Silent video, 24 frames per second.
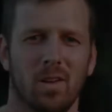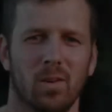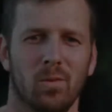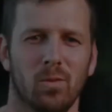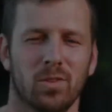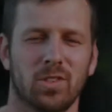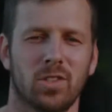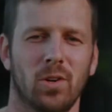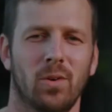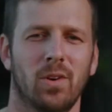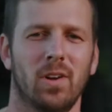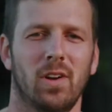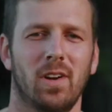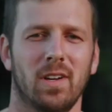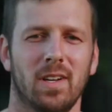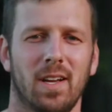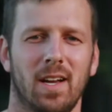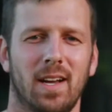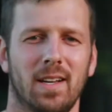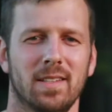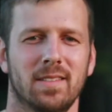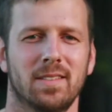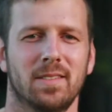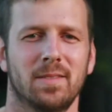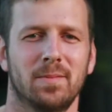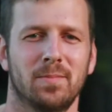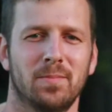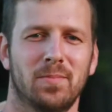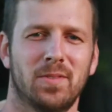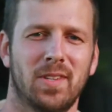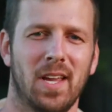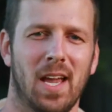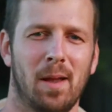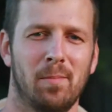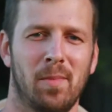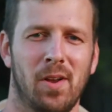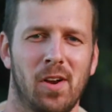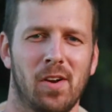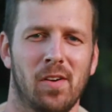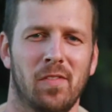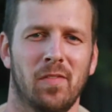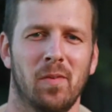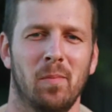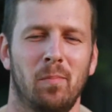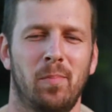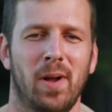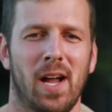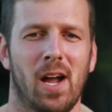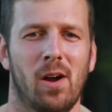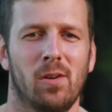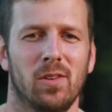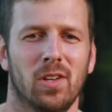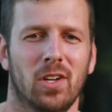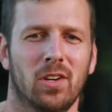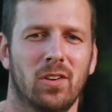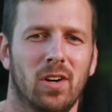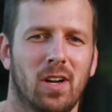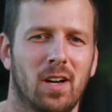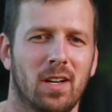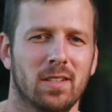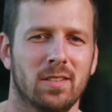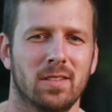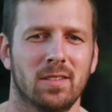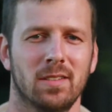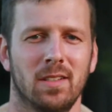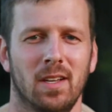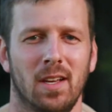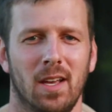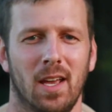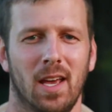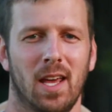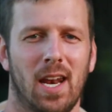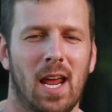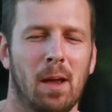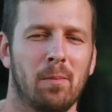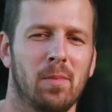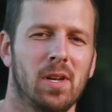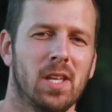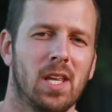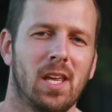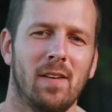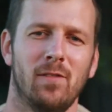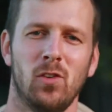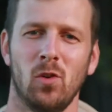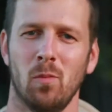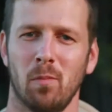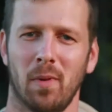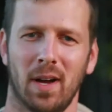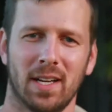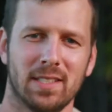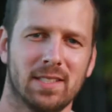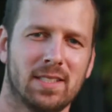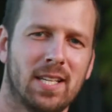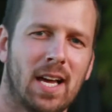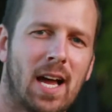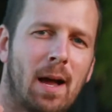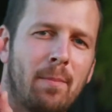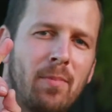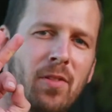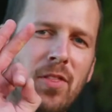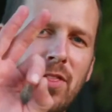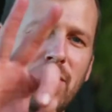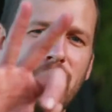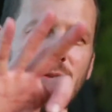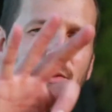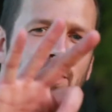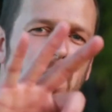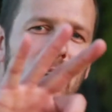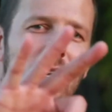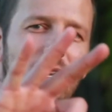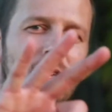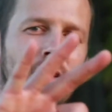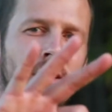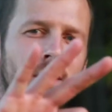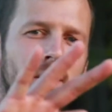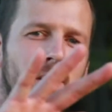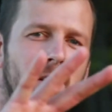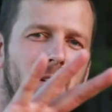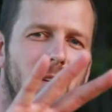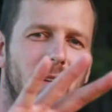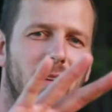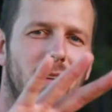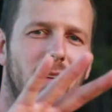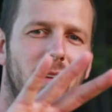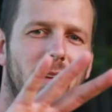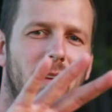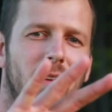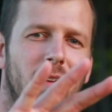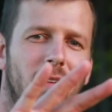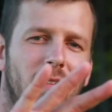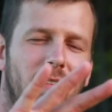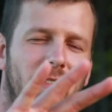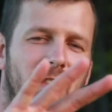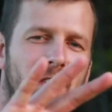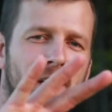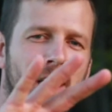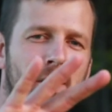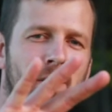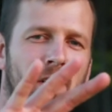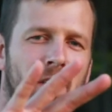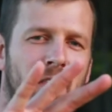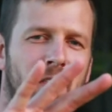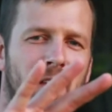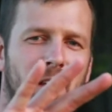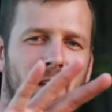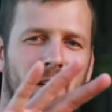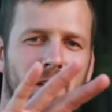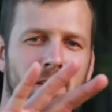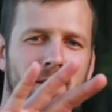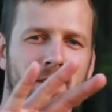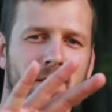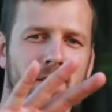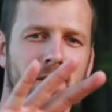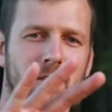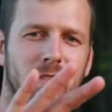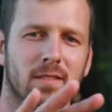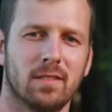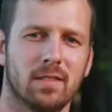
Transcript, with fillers: What's going on guys? Sam here from Powell Lacrosse and I'm gonna give you my top three favorite things